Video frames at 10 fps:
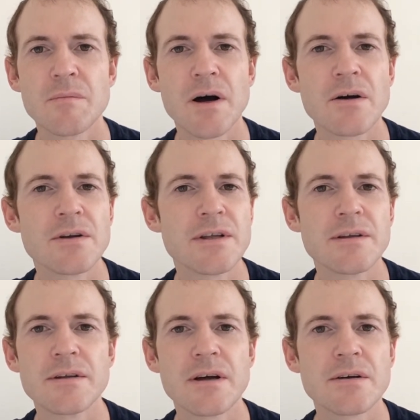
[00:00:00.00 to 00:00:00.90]
but
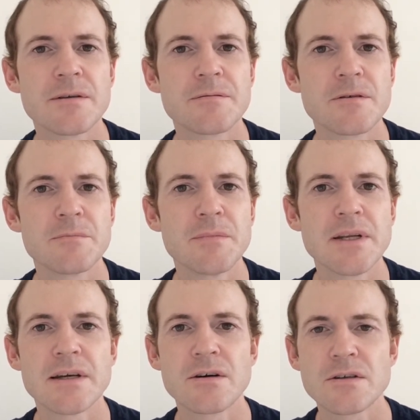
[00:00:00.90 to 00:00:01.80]
only for a
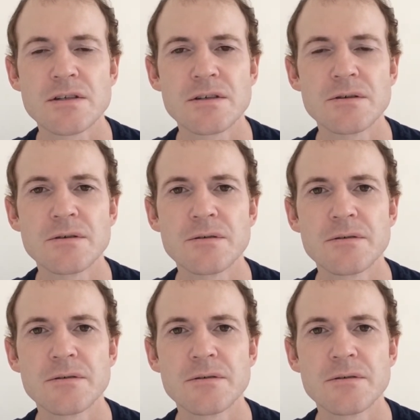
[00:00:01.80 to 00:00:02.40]
minute or two.